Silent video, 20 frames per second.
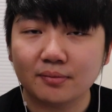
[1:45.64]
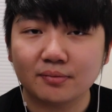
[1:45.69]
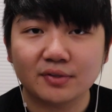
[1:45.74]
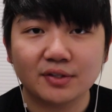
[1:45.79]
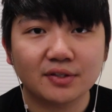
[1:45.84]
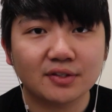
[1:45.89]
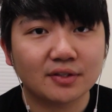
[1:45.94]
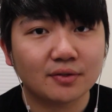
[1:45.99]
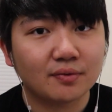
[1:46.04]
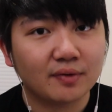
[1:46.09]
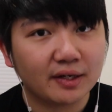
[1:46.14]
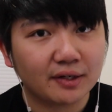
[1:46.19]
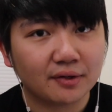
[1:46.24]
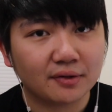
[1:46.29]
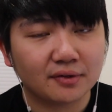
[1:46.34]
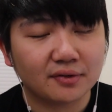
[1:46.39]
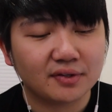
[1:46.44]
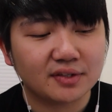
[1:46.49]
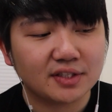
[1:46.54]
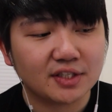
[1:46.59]
There's a
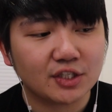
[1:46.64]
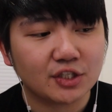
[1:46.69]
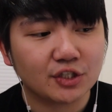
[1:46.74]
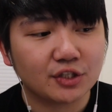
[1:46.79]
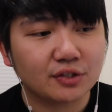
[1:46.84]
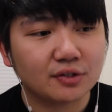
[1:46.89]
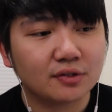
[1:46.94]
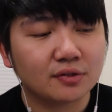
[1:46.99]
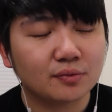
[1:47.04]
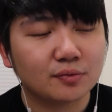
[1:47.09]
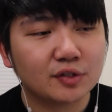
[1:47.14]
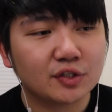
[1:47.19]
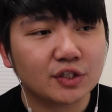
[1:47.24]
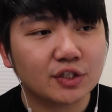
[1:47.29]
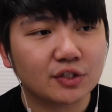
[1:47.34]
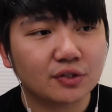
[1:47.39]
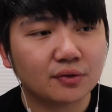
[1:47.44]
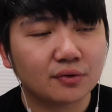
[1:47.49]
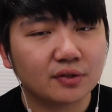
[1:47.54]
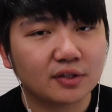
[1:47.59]
regular edition, which
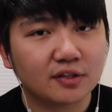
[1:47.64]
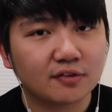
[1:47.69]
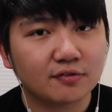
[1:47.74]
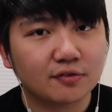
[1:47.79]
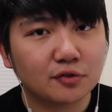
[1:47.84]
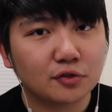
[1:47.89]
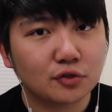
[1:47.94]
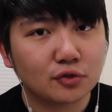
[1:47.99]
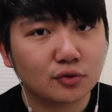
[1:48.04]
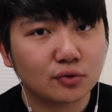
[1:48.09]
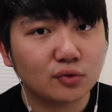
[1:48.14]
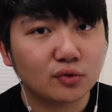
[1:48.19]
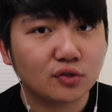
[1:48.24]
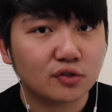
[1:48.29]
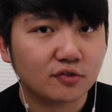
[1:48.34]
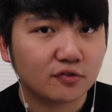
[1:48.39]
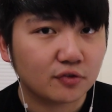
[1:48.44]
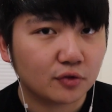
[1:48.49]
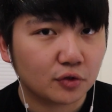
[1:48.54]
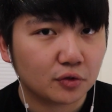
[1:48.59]
is only for 2
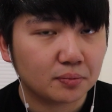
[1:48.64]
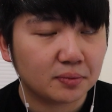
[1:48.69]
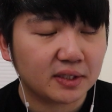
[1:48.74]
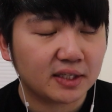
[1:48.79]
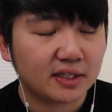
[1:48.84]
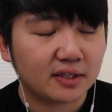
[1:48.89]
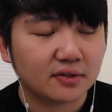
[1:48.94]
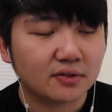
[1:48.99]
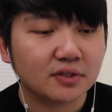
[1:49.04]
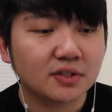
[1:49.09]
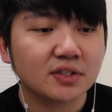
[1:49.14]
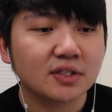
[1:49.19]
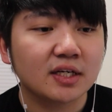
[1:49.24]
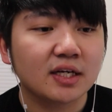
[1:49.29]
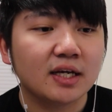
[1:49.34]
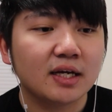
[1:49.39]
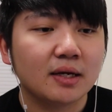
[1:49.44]
to 4 players,